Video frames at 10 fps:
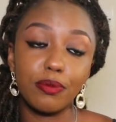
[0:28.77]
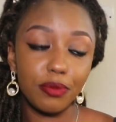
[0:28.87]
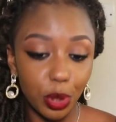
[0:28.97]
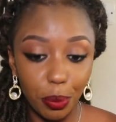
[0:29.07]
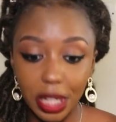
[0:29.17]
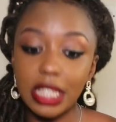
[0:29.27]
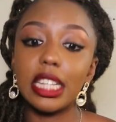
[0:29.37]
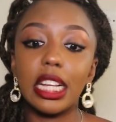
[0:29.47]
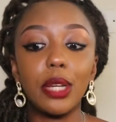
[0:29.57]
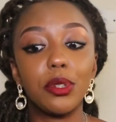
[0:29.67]
So
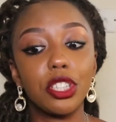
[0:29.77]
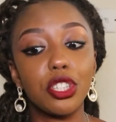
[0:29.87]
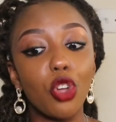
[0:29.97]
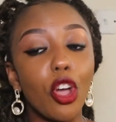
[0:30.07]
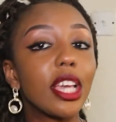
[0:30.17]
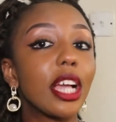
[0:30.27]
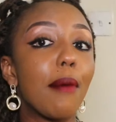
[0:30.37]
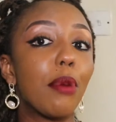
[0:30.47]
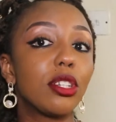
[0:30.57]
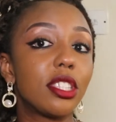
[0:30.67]
basically we're just talking
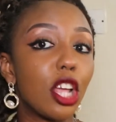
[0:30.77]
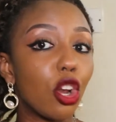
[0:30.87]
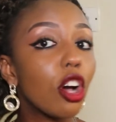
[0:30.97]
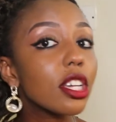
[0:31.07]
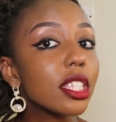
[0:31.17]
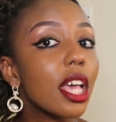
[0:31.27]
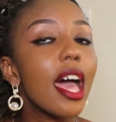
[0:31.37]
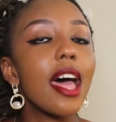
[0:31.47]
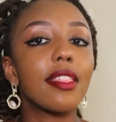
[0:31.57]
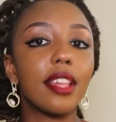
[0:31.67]
about the locks
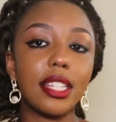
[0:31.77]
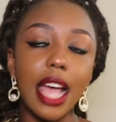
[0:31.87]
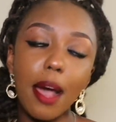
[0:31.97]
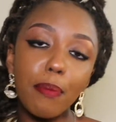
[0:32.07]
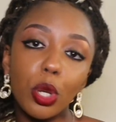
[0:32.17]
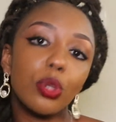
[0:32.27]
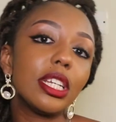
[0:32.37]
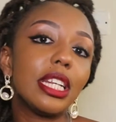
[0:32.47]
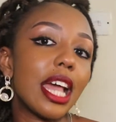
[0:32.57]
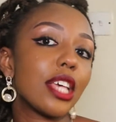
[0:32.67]
that I
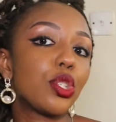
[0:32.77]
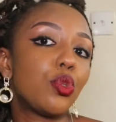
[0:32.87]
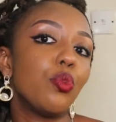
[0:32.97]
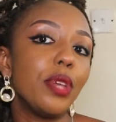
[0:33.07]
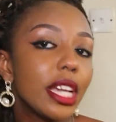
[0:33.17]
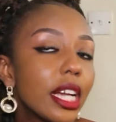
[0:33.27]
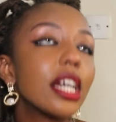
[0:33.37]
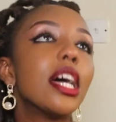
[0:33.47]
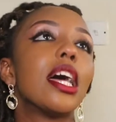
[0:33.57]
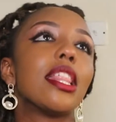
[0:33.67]
uploaded last week
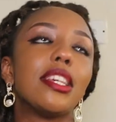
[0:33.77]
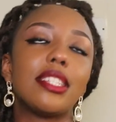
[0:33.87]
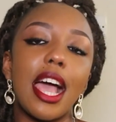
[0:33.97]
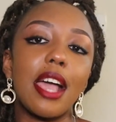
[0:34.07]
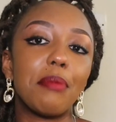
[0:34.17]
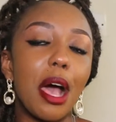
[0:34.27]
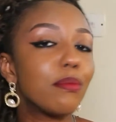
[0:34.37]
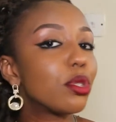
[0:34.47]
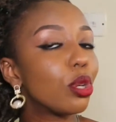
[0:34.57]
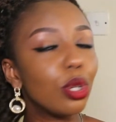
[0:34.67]
that I am
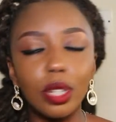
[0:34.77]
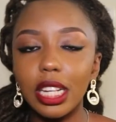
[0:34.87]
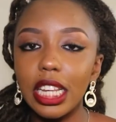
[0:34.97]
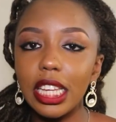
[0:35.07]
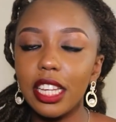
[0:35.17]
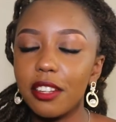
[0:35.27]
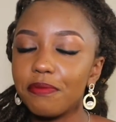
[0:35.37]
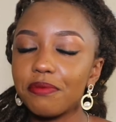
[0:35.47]
absolutely